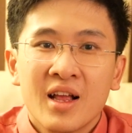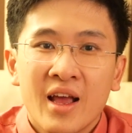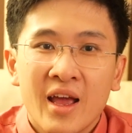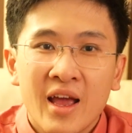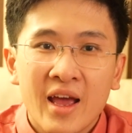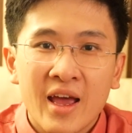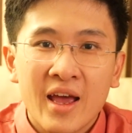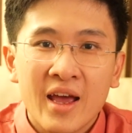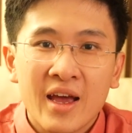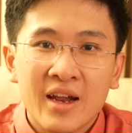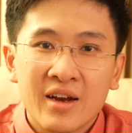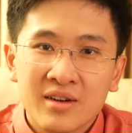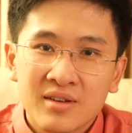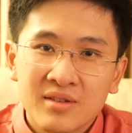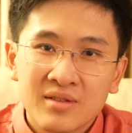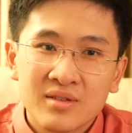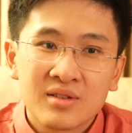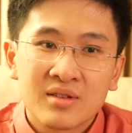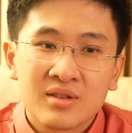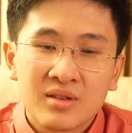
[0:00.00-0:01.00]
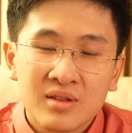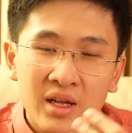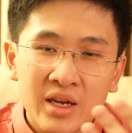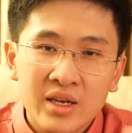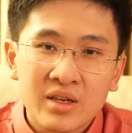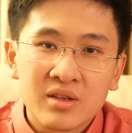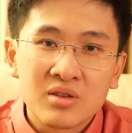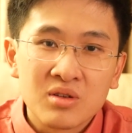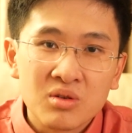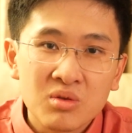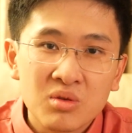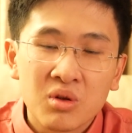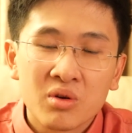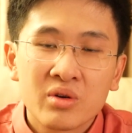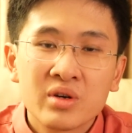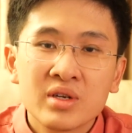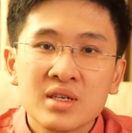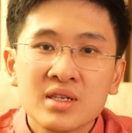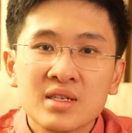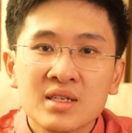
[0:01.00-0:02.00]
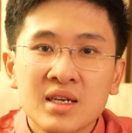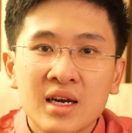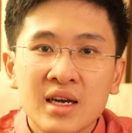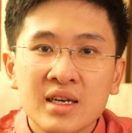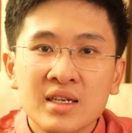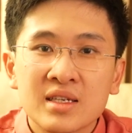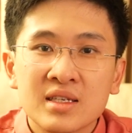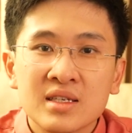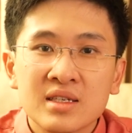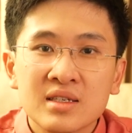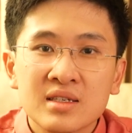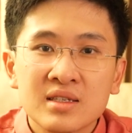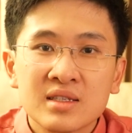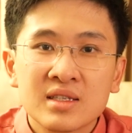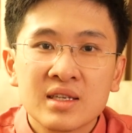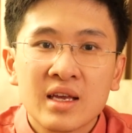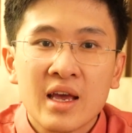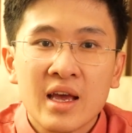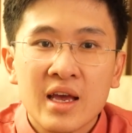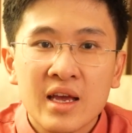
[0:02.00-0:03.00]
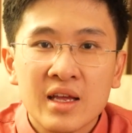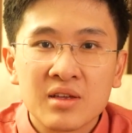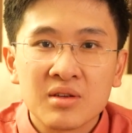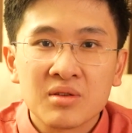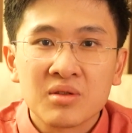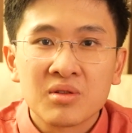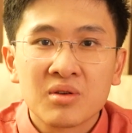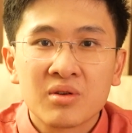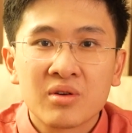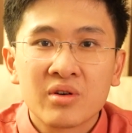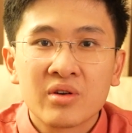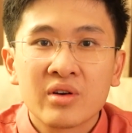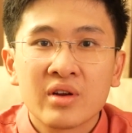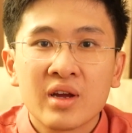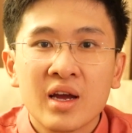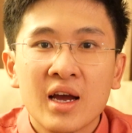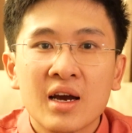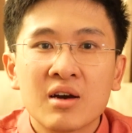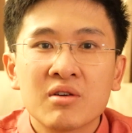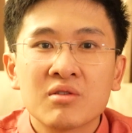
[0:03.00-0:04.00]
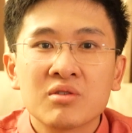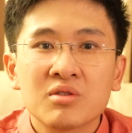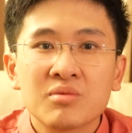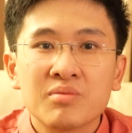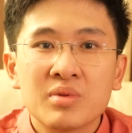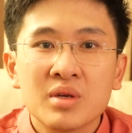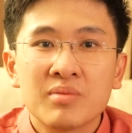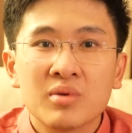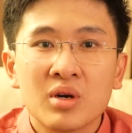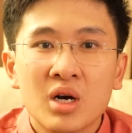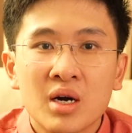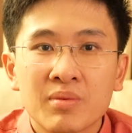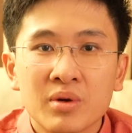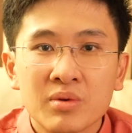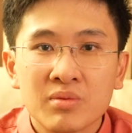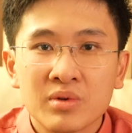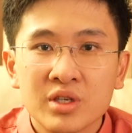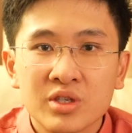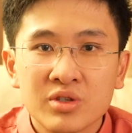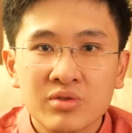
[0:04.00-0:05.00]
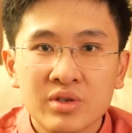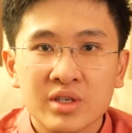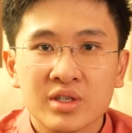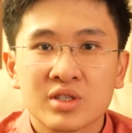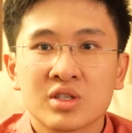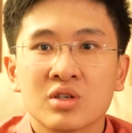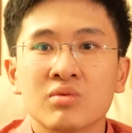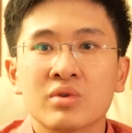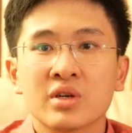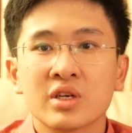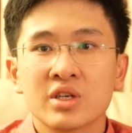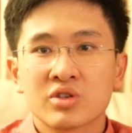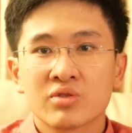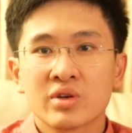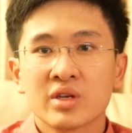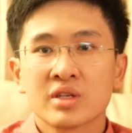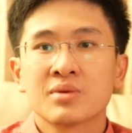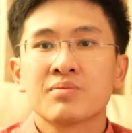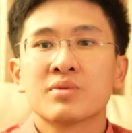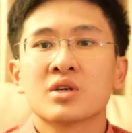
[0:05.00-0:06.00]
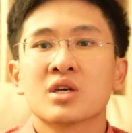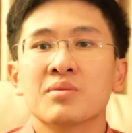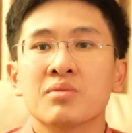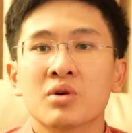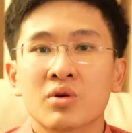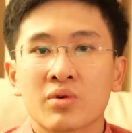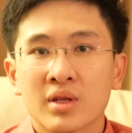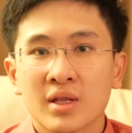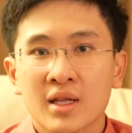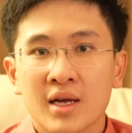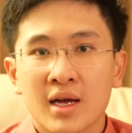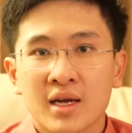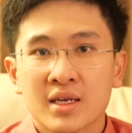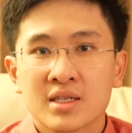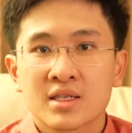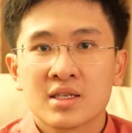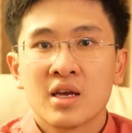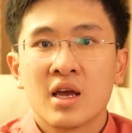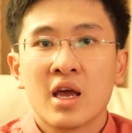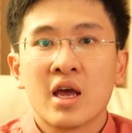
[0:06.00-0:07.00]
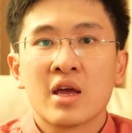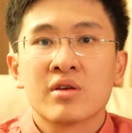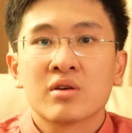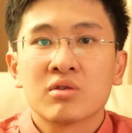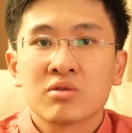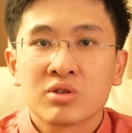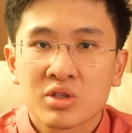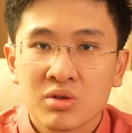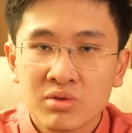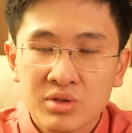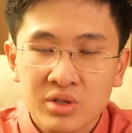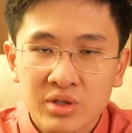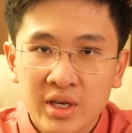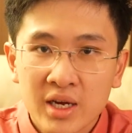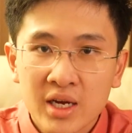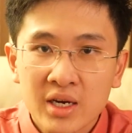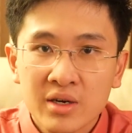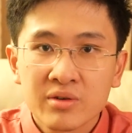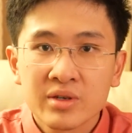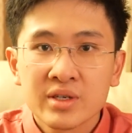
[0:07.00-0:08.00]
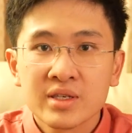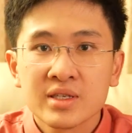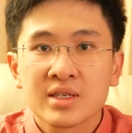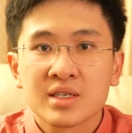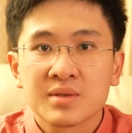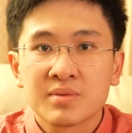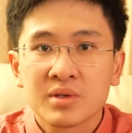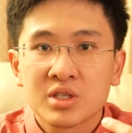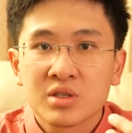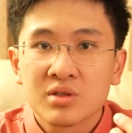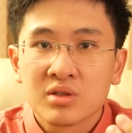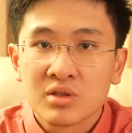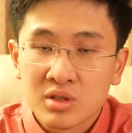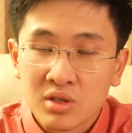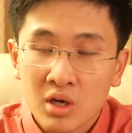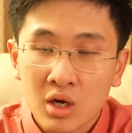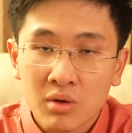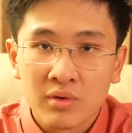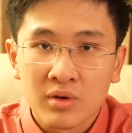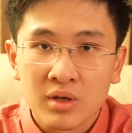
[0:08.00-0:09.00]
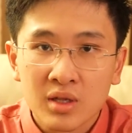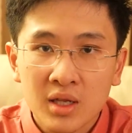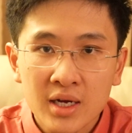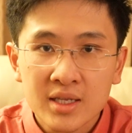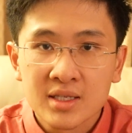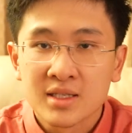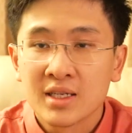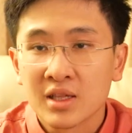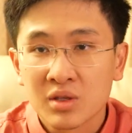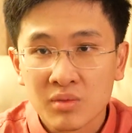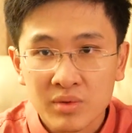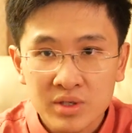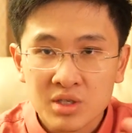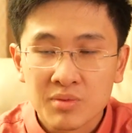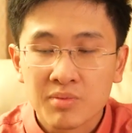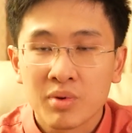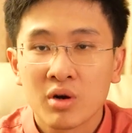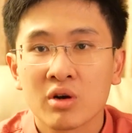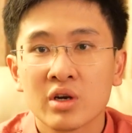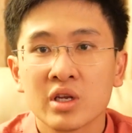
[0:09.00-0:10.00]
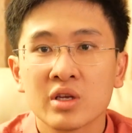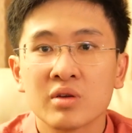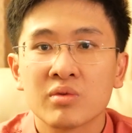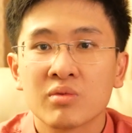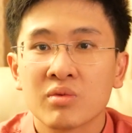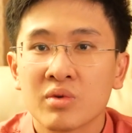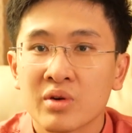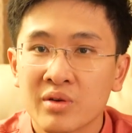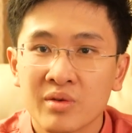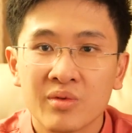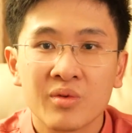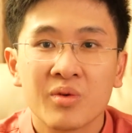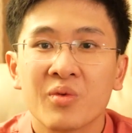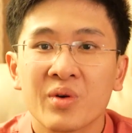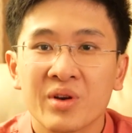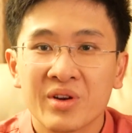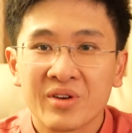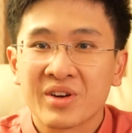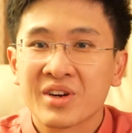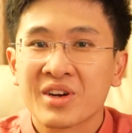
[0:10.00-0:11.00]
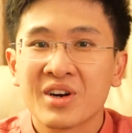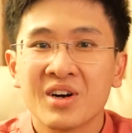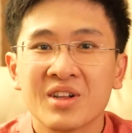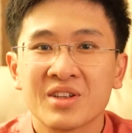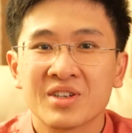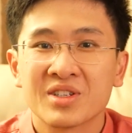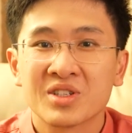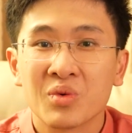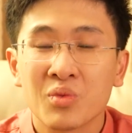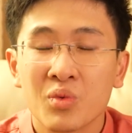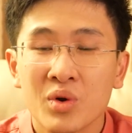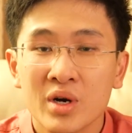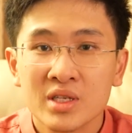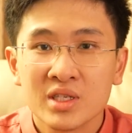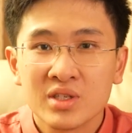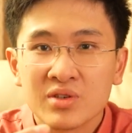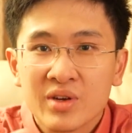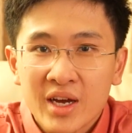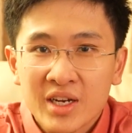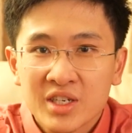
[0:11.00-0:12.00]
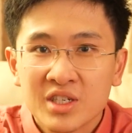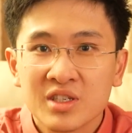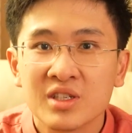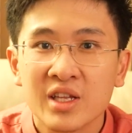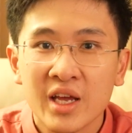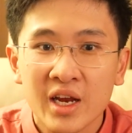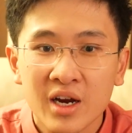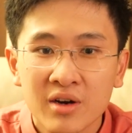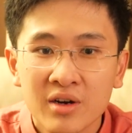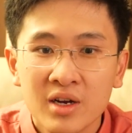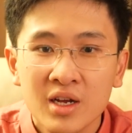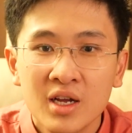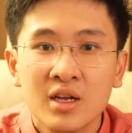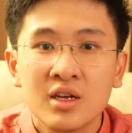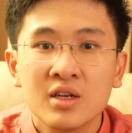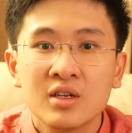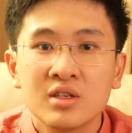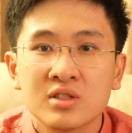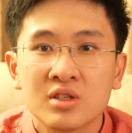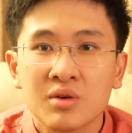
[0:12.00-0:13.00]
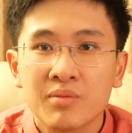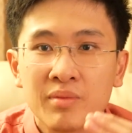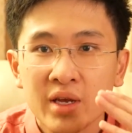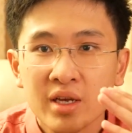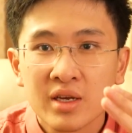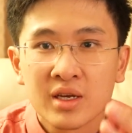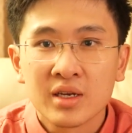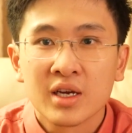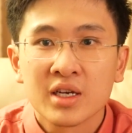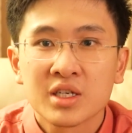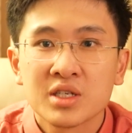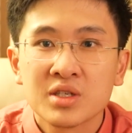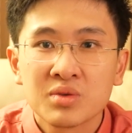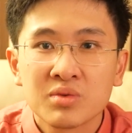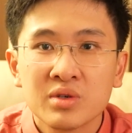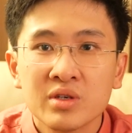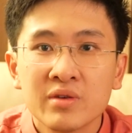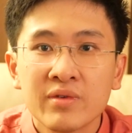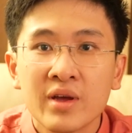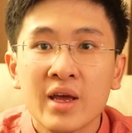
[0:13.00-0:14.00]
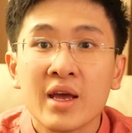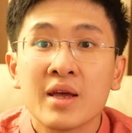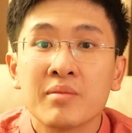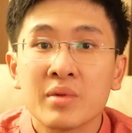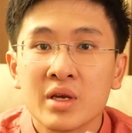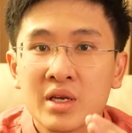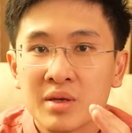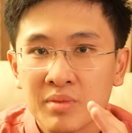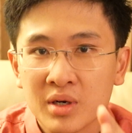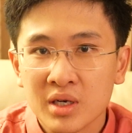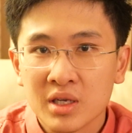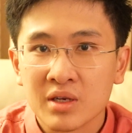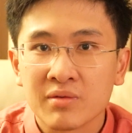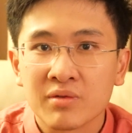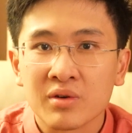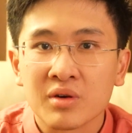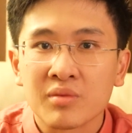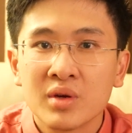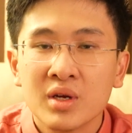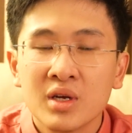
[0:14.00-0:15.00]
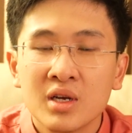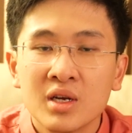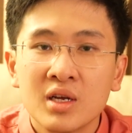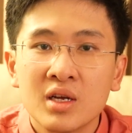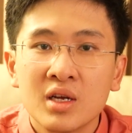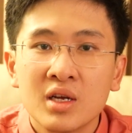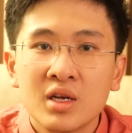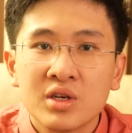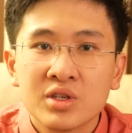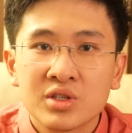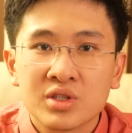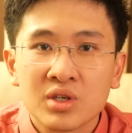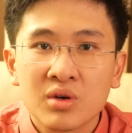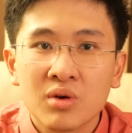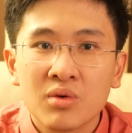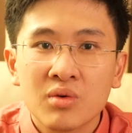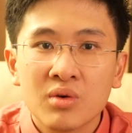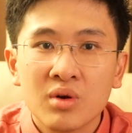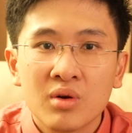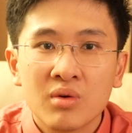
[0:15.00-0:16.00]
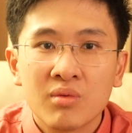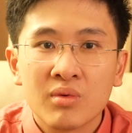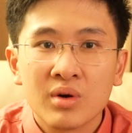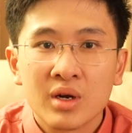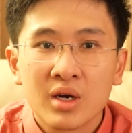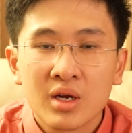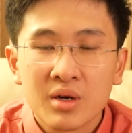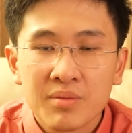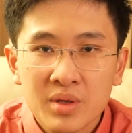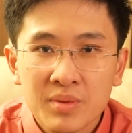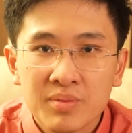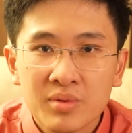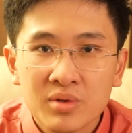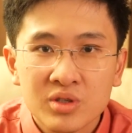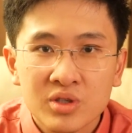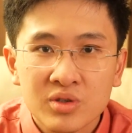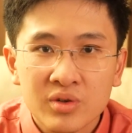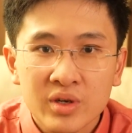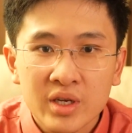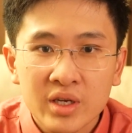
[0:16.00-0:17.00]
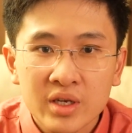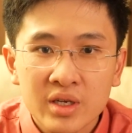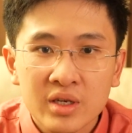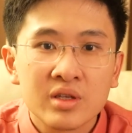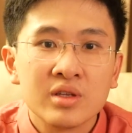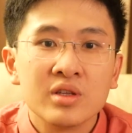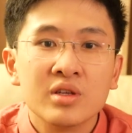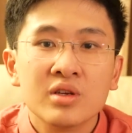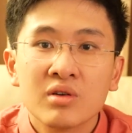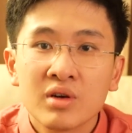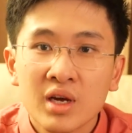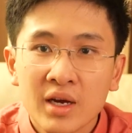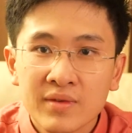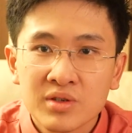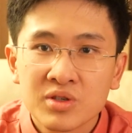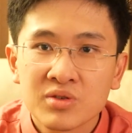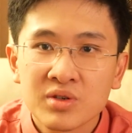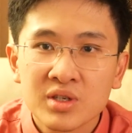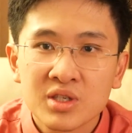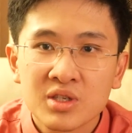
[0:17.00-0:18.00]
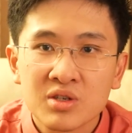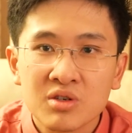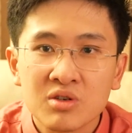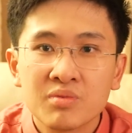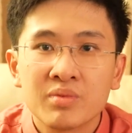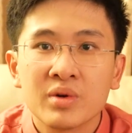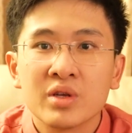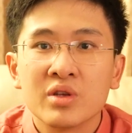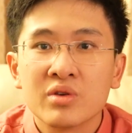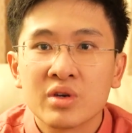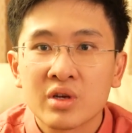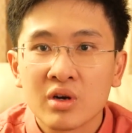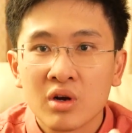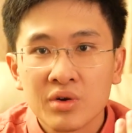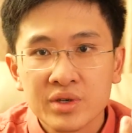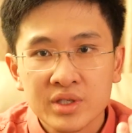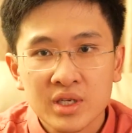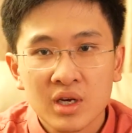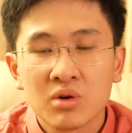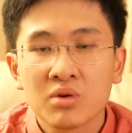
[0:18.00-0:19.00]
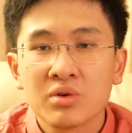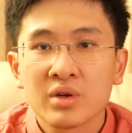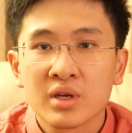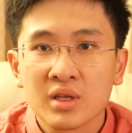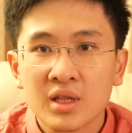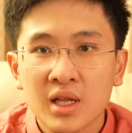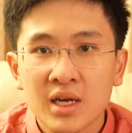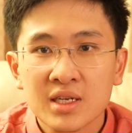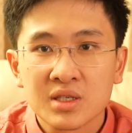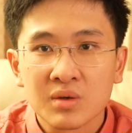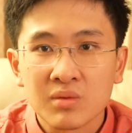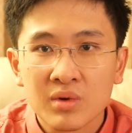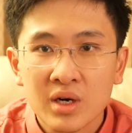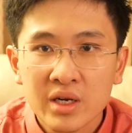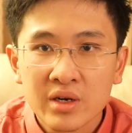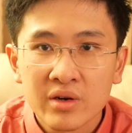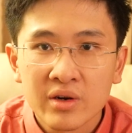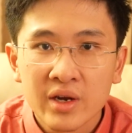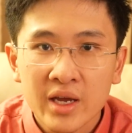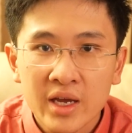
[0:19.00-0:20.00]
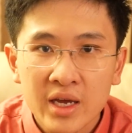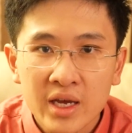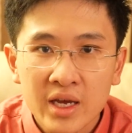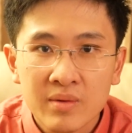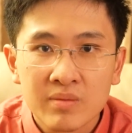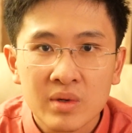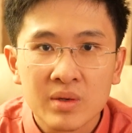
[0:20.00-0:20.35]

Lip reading: And like you learn these ideas and you learn how do people operate when they drink. So when they drink, they become more relaxed. And you go to social gatherings, especially you talk with clients, not the ones you party when you're in college, the ones you actually there to make connections with and make money from. So when other people drink, you don't have to drink too, but you can always hold a glass of wine in your hand.